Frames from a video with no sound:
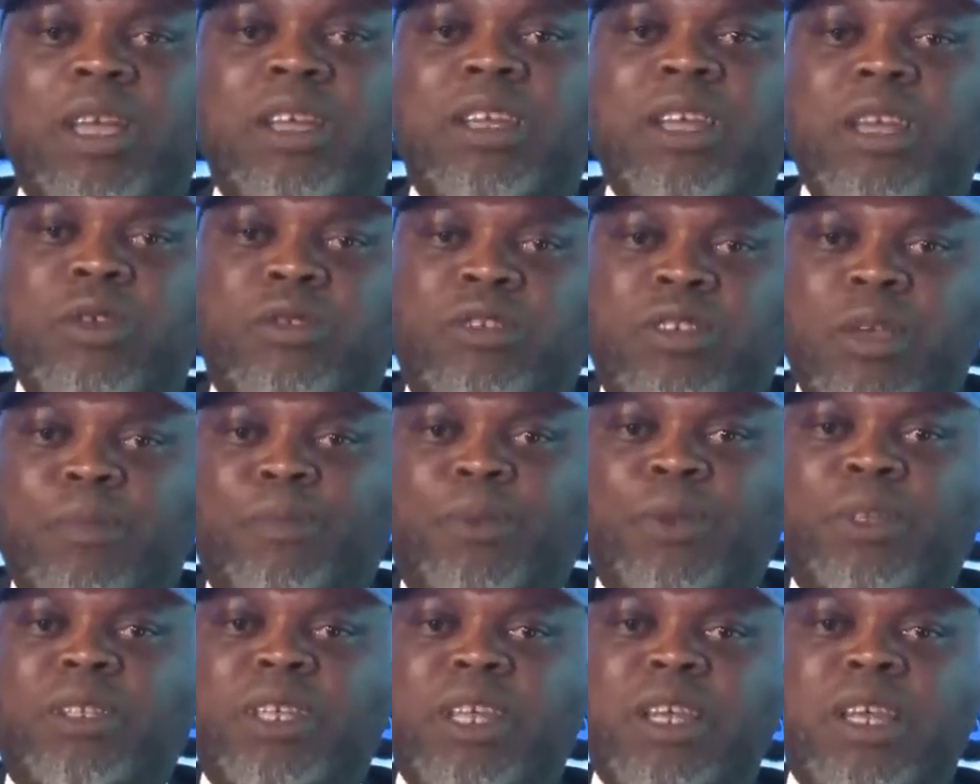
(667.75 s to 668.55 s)
The
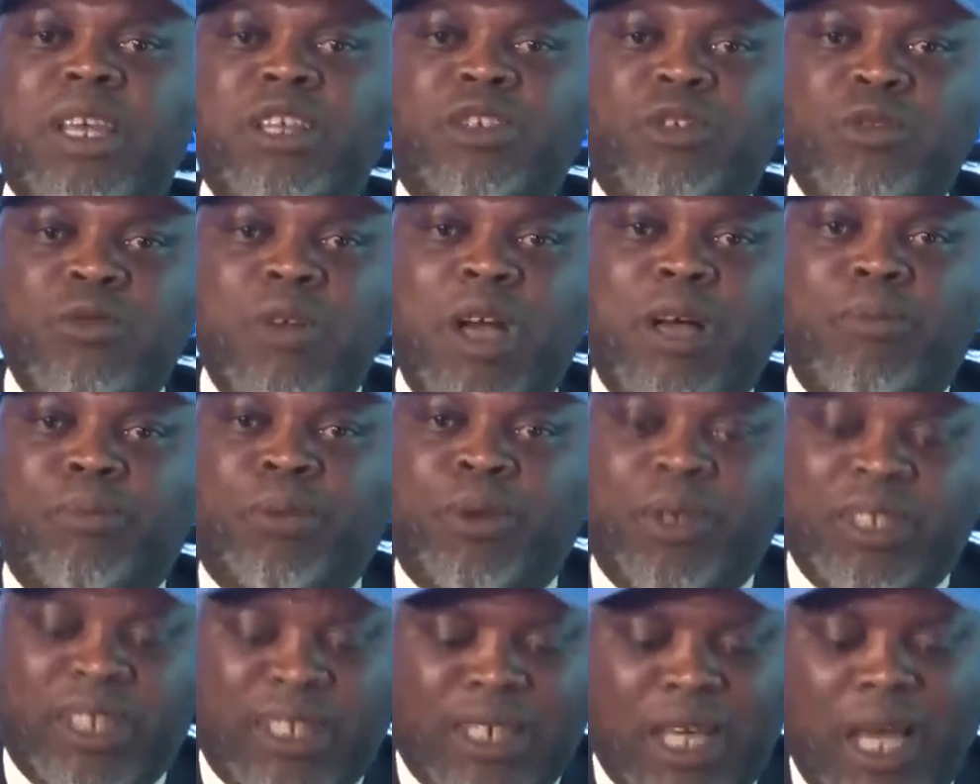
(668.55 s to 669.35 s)
simple thing they do
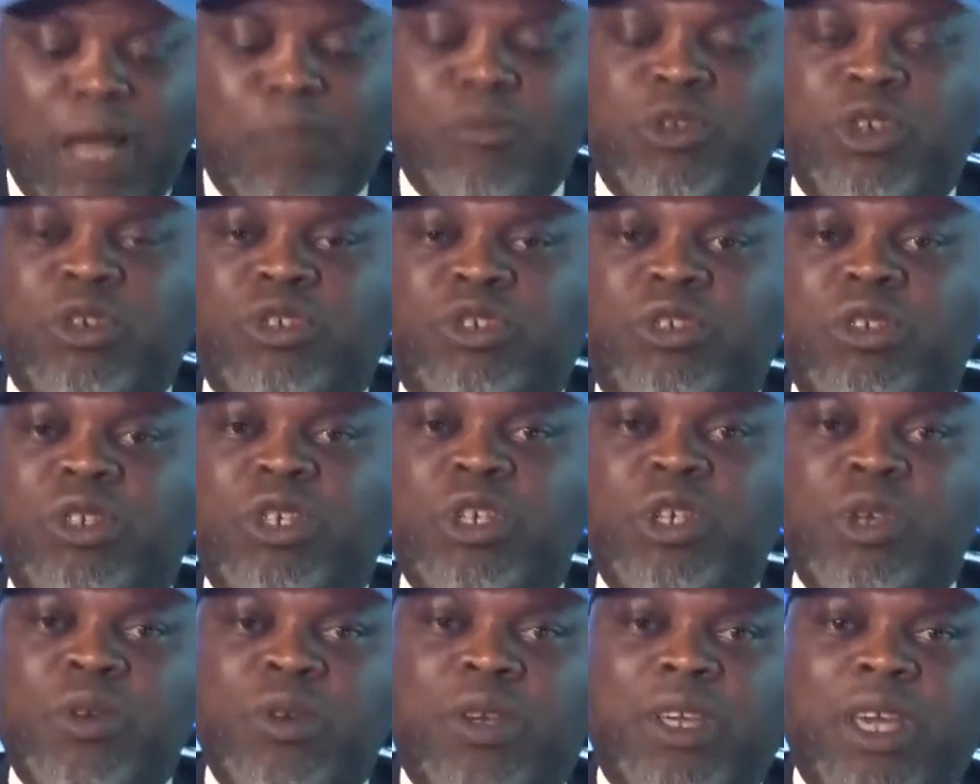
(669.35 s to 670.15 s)
abroad, and I'm used to
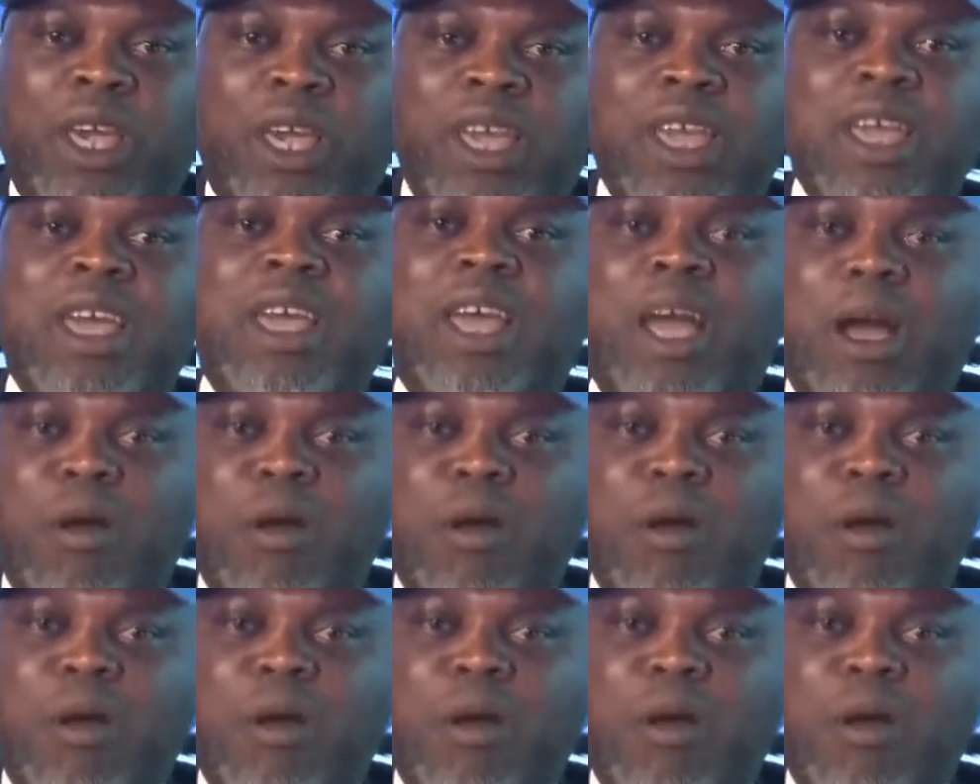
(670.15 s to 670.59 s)
the UK,